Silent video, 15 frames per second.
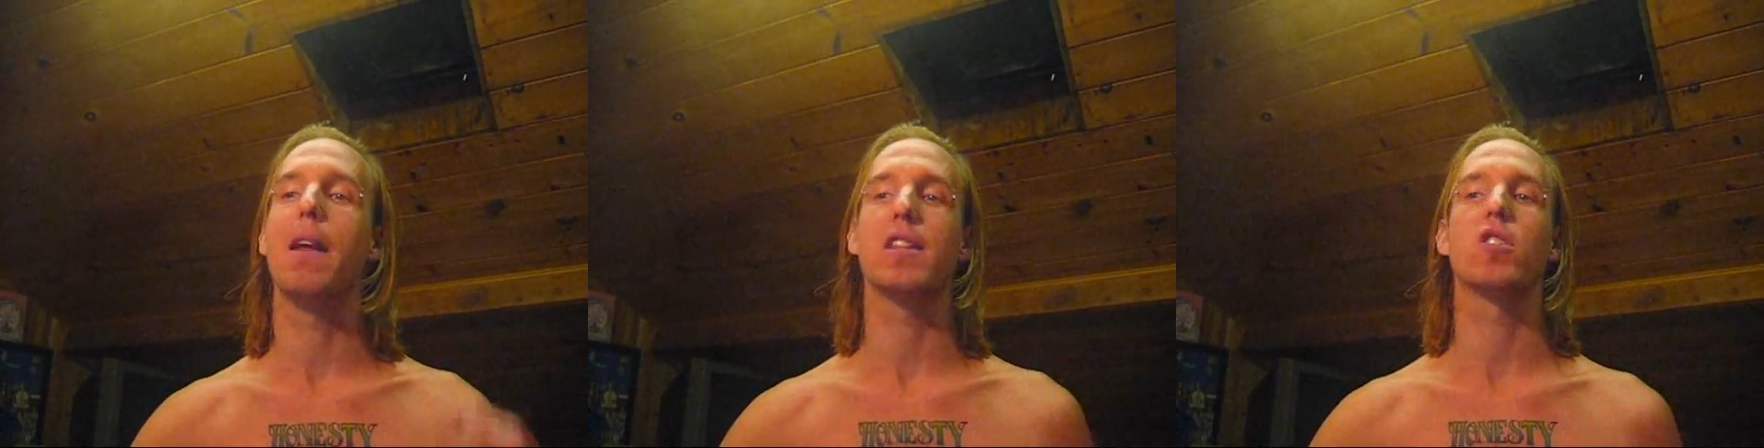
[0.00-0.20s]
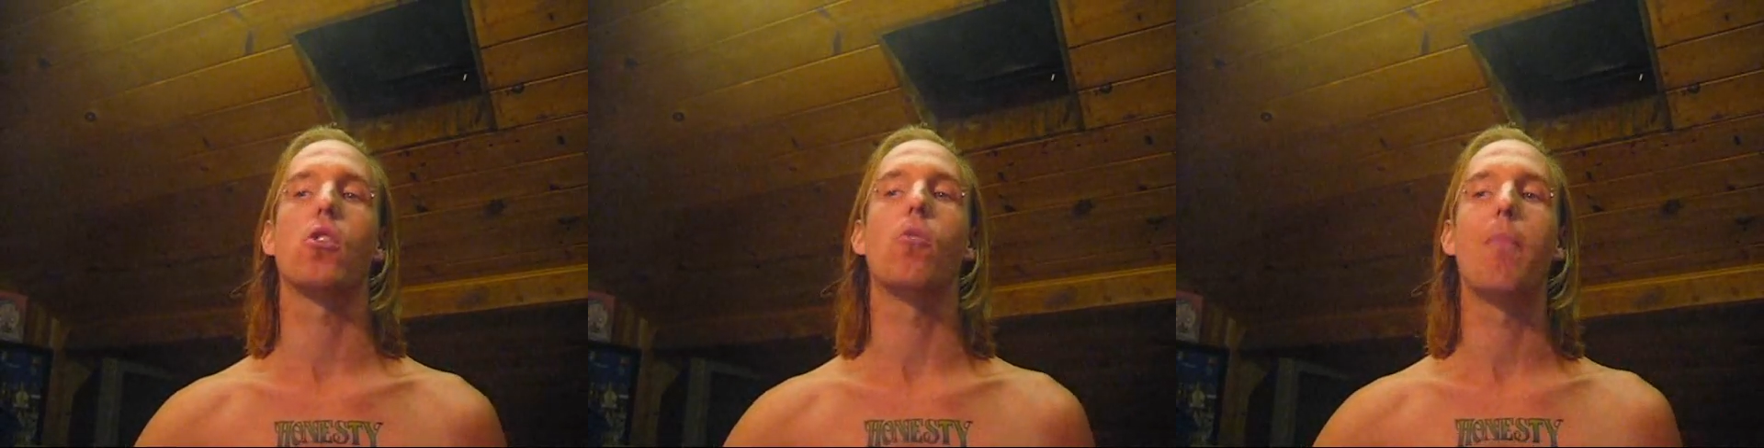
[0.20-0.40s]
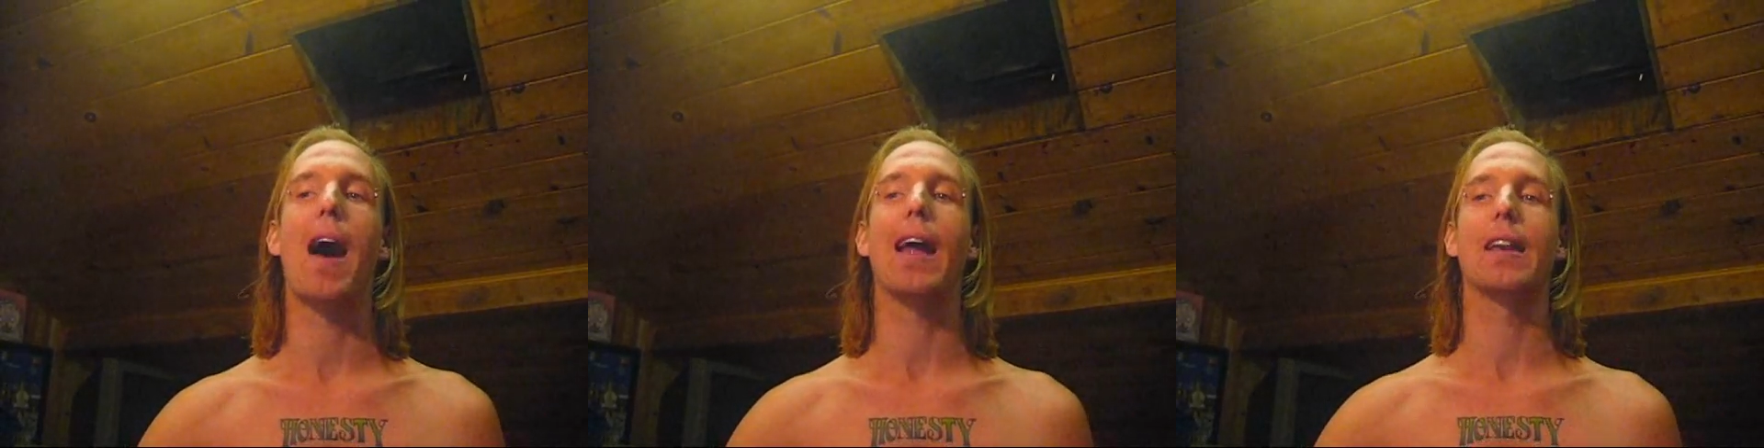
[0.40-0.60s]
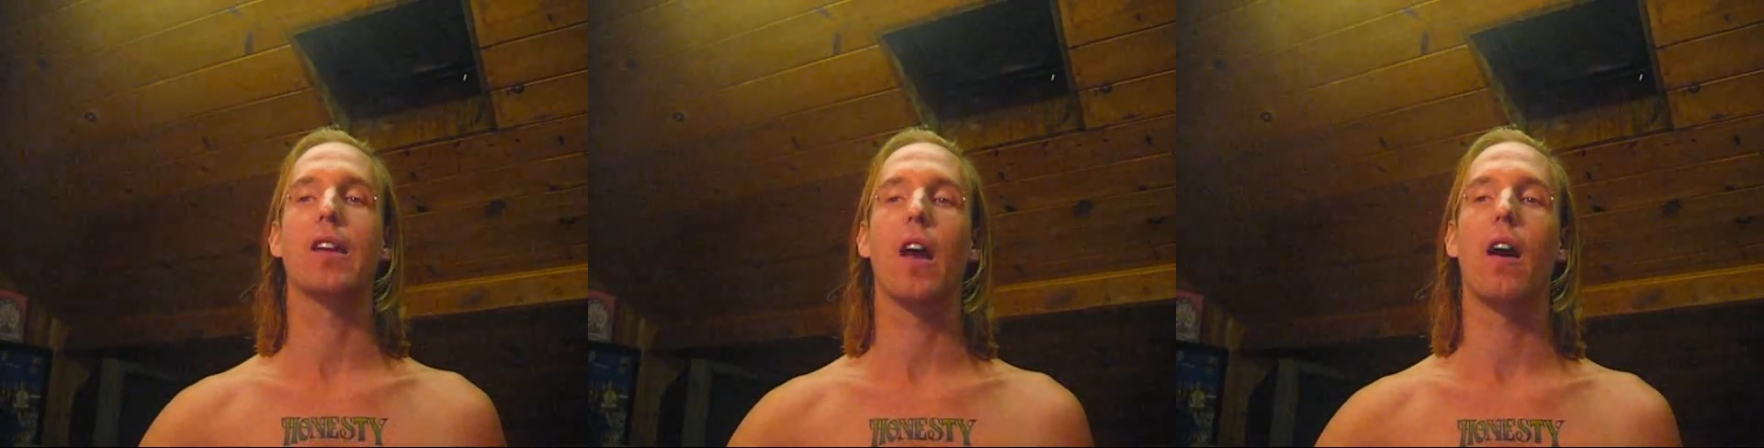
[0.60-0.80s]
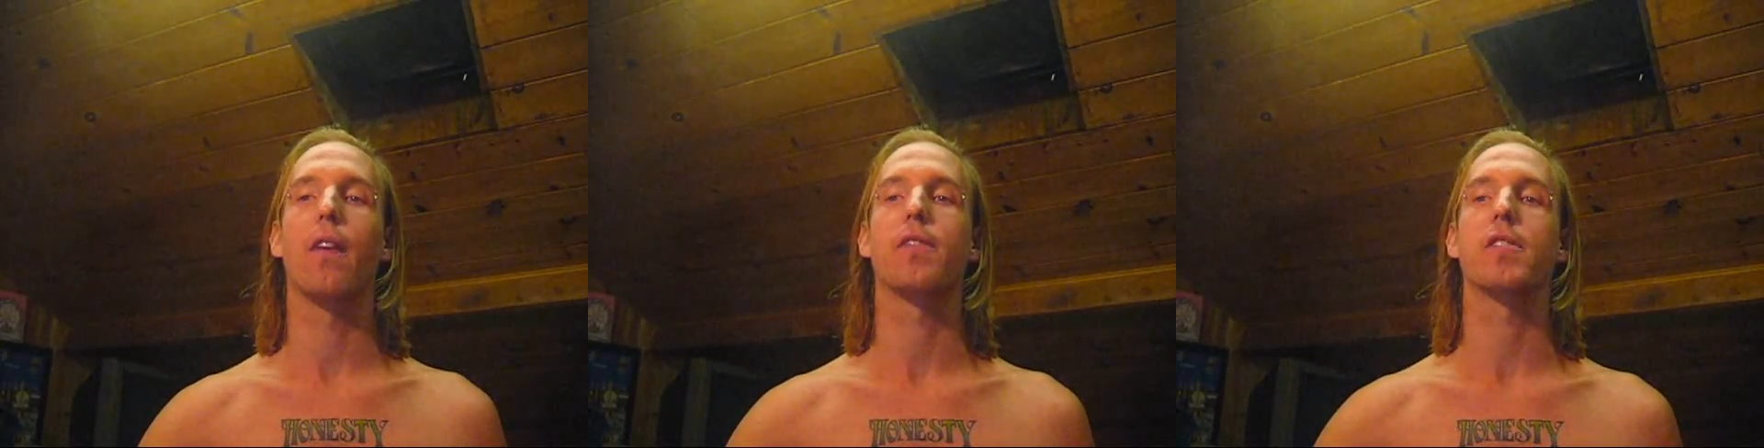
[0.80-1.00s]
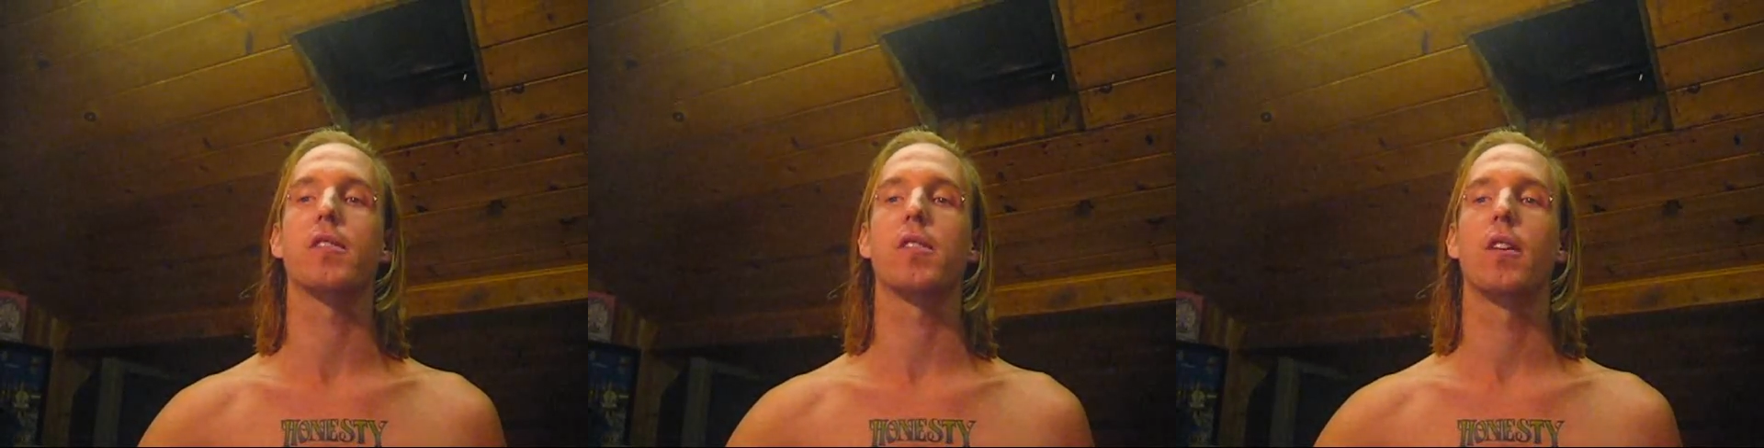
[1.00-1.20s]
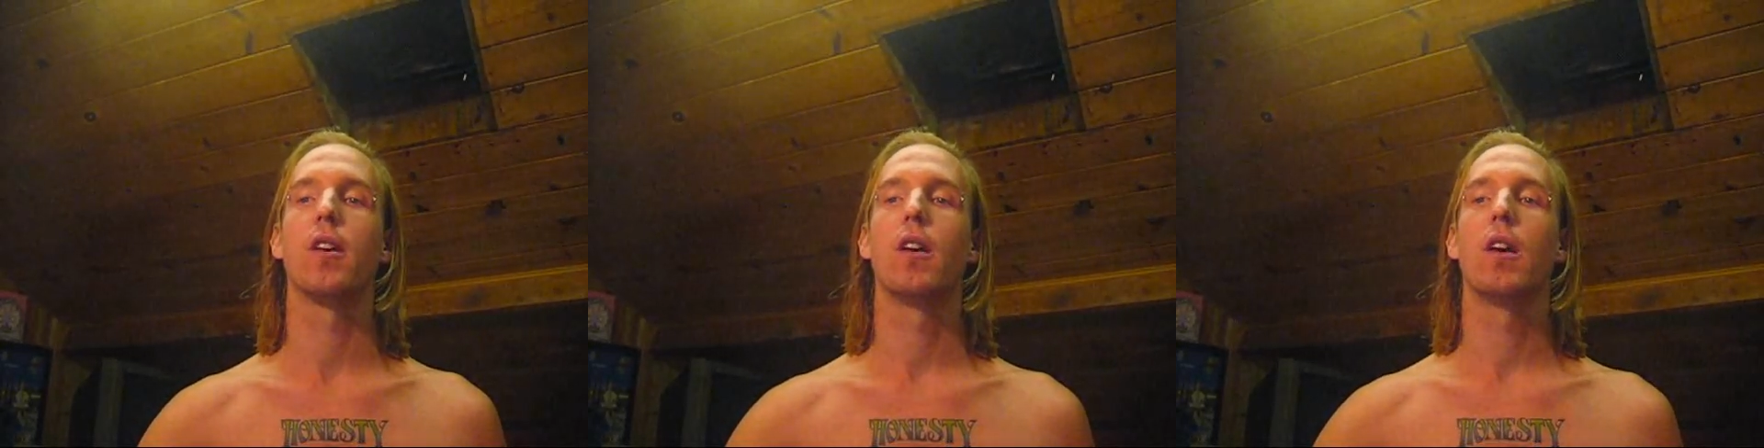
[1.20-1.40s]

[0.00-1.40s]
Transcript: mental mind cuffs.